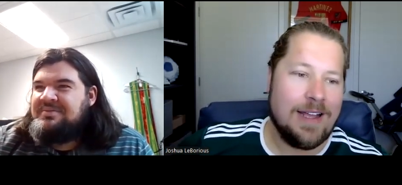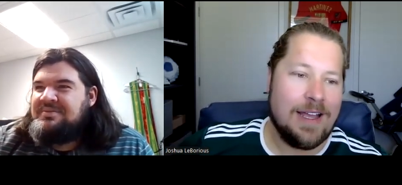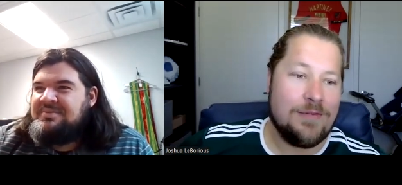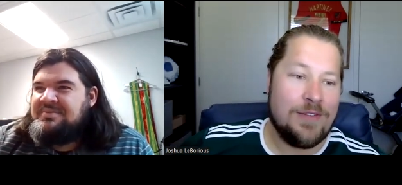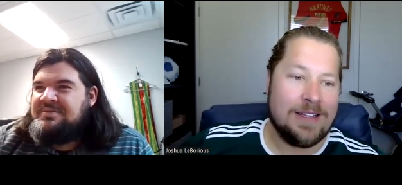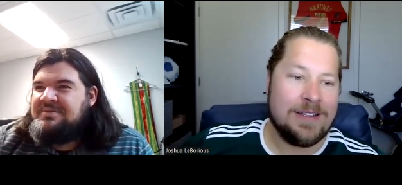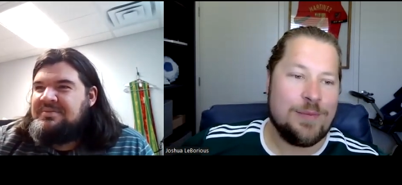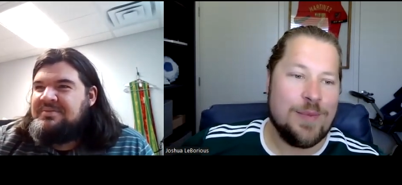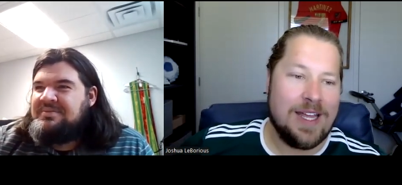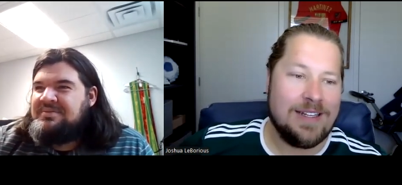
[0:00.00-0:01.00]
Speaker 1: And
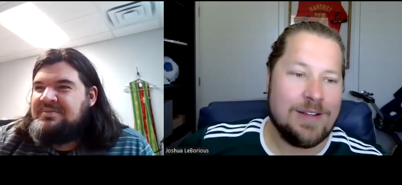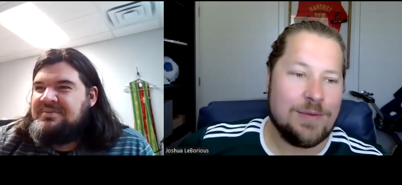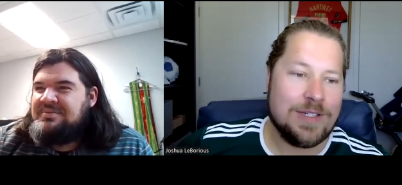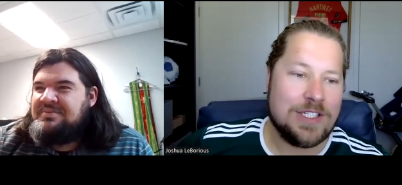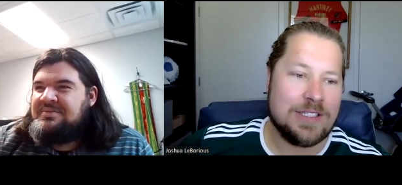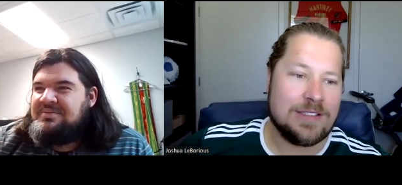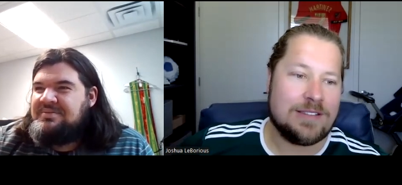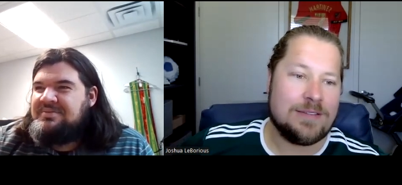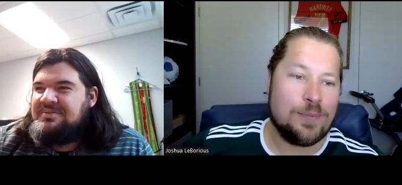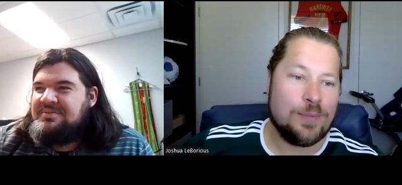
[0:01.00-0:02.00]
violent men get
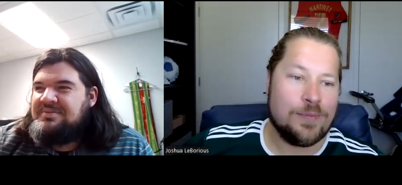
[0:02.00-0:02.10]
riches.